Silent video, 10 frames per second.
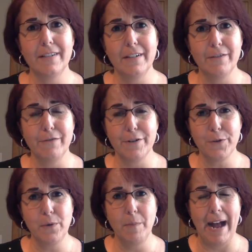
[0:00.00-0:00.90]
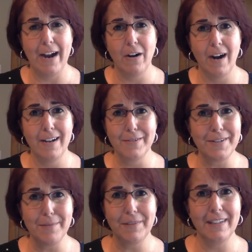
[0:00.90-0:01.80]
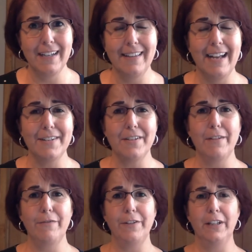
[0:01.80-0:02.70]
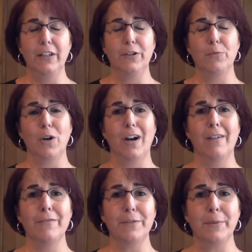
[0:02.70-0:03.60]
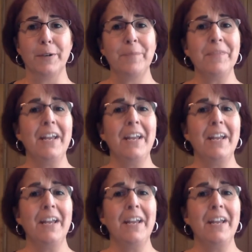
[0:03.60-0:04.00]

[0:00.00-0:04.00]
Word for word: their virtual background, something like that, so they feel a little more comfortable.